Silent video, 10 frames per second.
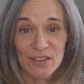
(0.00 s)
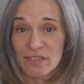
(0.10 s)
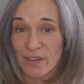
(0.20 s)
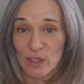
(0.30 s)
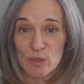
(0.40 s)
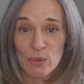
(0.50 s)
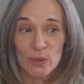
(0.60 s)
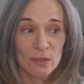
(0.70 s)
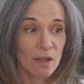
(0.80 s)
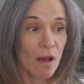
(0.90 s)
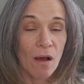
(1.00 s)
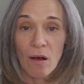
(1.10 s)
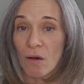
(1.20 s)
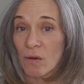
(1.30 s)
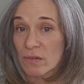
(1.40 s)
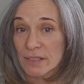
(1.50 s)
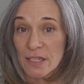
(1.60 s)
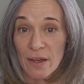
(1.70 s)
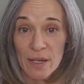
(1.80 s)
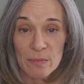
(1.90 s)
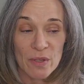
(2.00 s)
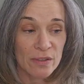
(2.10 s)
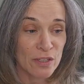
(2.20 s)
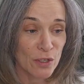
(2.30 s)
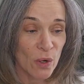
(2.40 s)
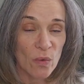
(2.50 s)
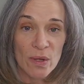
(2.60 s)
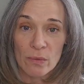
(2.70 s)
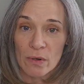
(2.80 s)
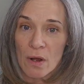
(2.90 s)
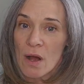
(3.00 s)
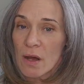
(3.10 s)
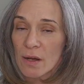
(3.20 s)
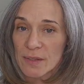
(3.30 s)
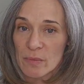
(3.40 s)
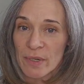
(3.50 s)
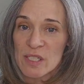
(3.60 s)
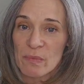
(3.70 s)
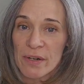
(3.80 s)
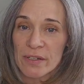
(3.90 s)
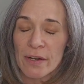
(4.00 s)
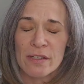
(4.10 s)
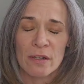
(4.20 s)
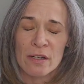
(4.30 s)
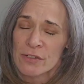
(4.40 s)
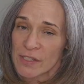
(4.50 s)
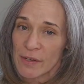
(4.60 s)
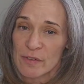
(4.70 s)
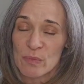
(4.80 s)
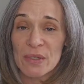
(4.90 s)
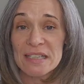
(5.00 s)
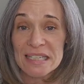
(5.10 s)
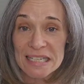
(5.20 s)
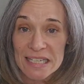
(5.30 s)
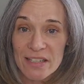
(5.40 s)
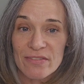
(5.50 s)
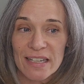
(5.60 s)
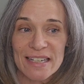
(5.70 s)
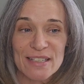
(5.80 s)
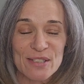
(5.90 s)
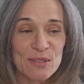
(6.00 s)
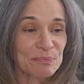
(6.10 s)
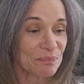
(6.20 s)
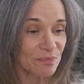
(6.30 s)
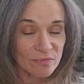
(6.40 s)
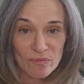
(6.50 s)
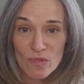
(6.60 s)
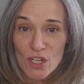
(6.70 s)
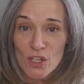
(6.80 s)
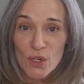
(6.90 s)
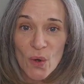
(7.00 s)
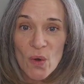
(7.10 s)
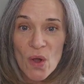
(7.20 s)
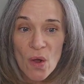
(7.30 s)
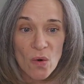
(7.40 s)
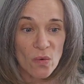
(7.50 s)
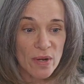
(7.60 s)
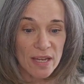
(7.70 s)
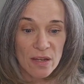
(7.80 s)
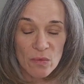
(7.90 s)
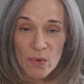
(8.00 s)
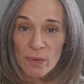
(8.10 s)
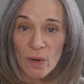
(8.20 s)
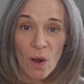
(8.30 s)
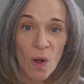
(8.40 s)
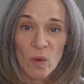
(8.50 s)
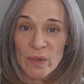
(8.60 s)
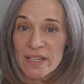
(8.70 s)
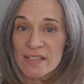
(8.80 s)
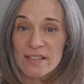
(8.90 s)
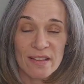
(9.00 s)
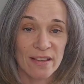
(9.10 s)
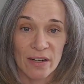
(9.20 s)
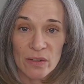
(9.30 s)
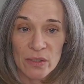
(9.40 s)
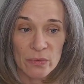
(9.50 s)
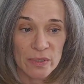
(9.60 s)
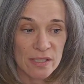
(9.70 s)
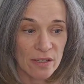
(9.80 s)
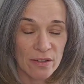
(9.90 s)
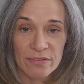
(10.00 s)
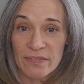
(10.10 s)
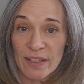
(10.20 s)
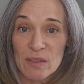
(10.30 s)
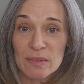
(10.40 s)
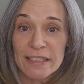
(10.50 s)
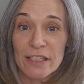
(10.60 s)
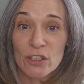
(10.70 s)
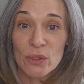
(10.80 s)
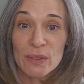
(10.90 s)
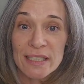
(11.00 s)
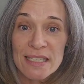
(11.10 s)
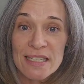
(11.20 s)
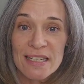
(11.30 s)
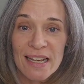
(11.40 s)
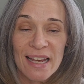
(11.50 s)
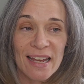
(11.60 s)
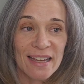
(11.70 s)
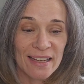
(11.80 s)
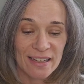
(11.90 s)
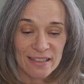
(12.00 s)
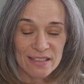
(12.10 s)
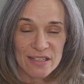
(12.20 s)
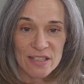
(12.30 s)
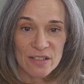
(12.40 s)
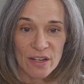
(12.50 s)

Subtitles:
available all the time. You know, we were on the bus by ourselves, but in the evenings, you know, we were always there. It was a family unit, and